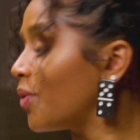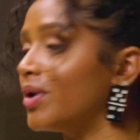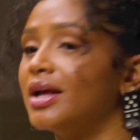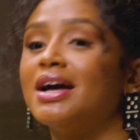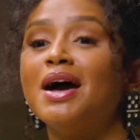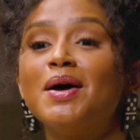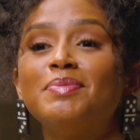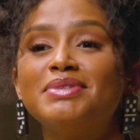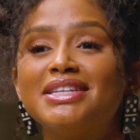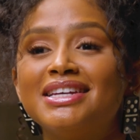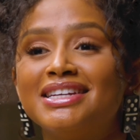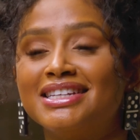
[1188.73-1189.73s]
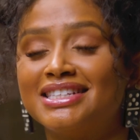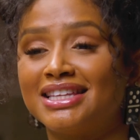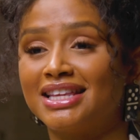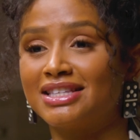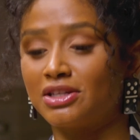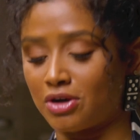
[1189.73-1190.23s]
When it comes to
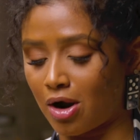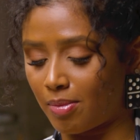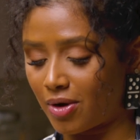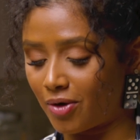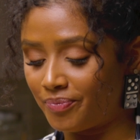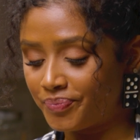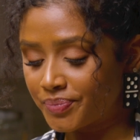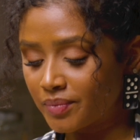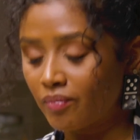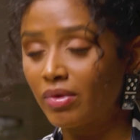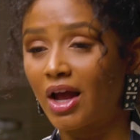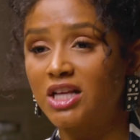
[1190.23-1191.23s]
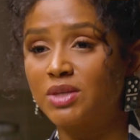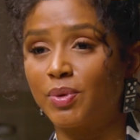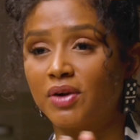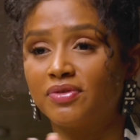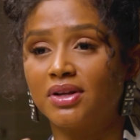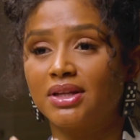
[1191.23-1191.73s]
this adobo, it's
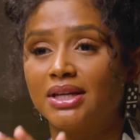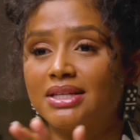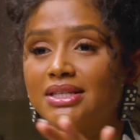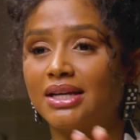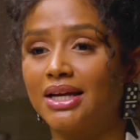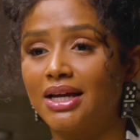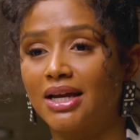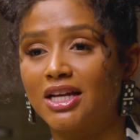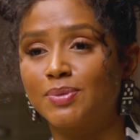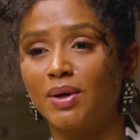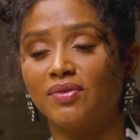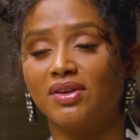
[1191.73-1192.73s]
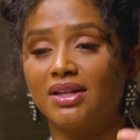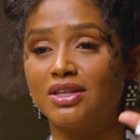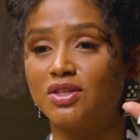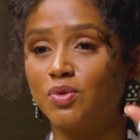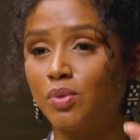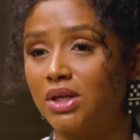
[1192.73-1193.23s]
perfectly acidic, it's perfectly
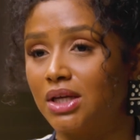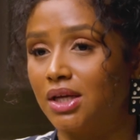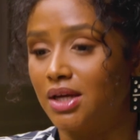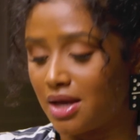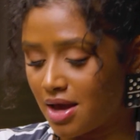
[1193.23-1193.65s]
sweet,